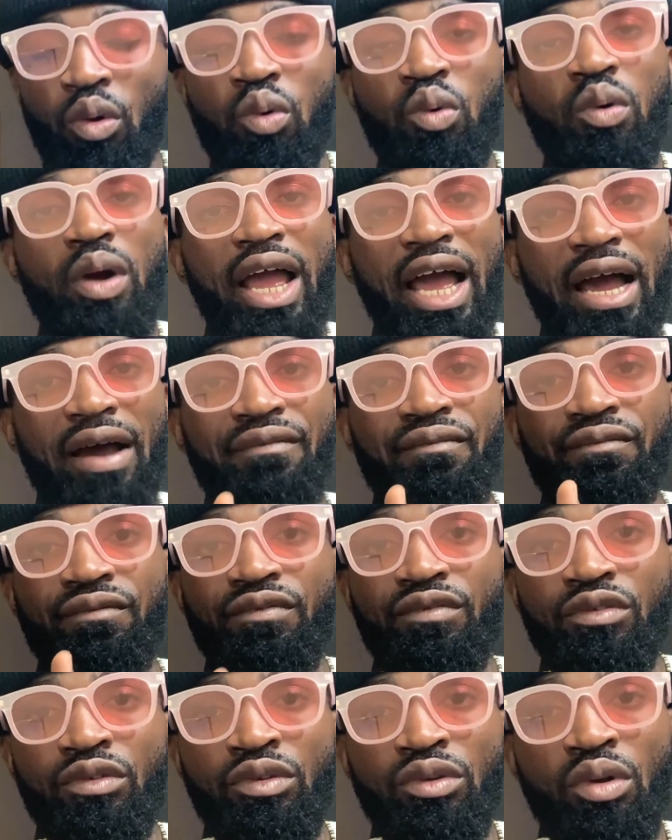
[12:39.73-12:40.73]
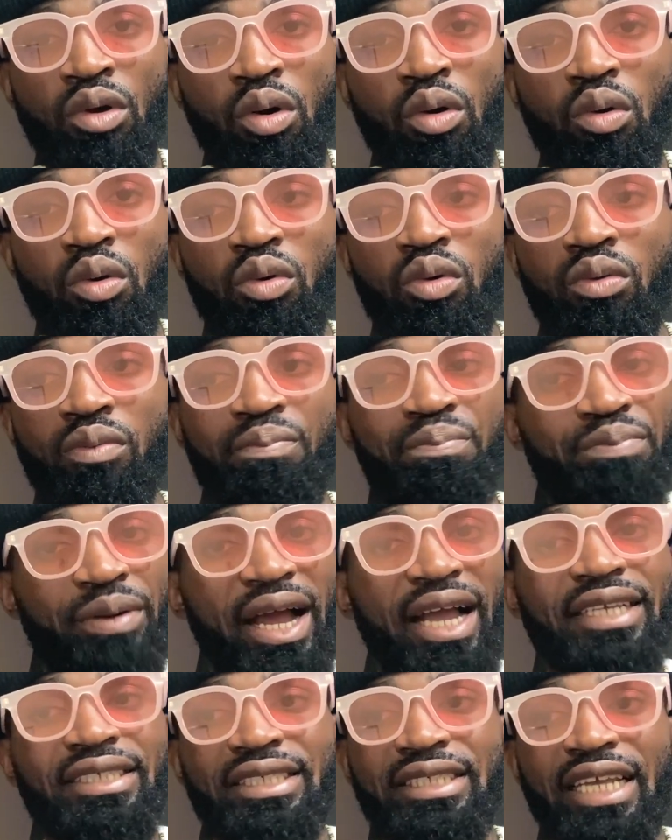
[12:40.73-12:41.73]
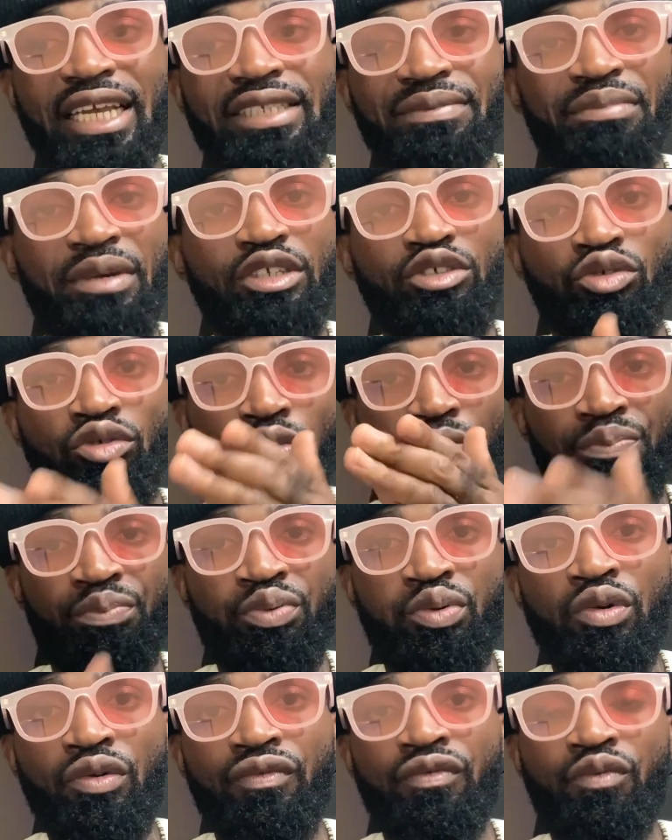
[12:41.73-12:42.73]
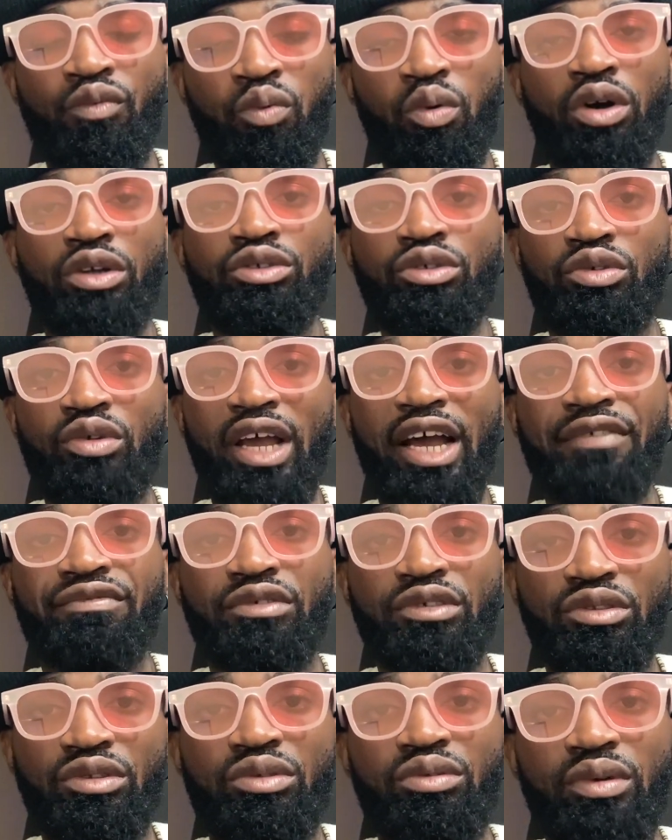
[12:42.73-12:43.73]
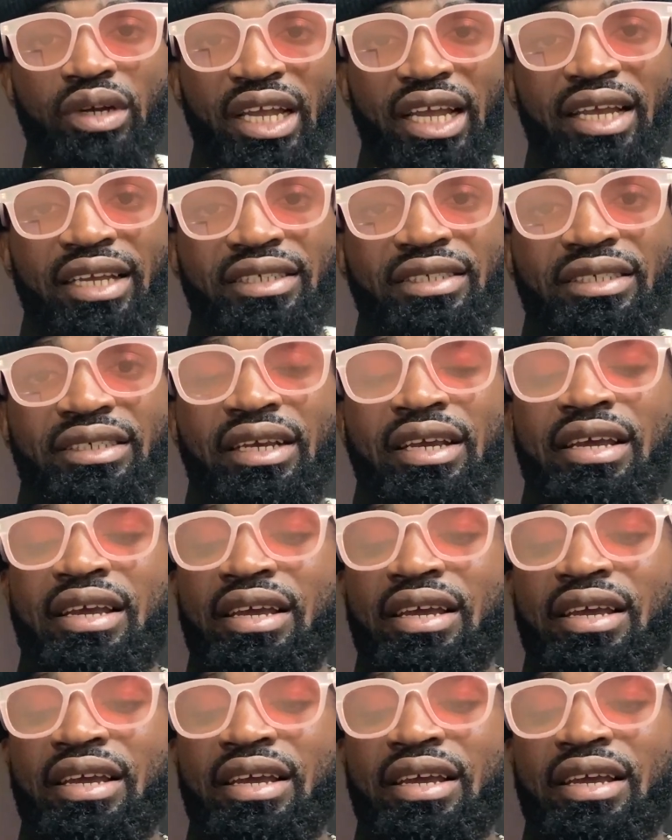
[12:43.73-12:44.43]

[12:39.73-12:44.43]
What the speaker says: who have no bank statement to prove, what you have to do is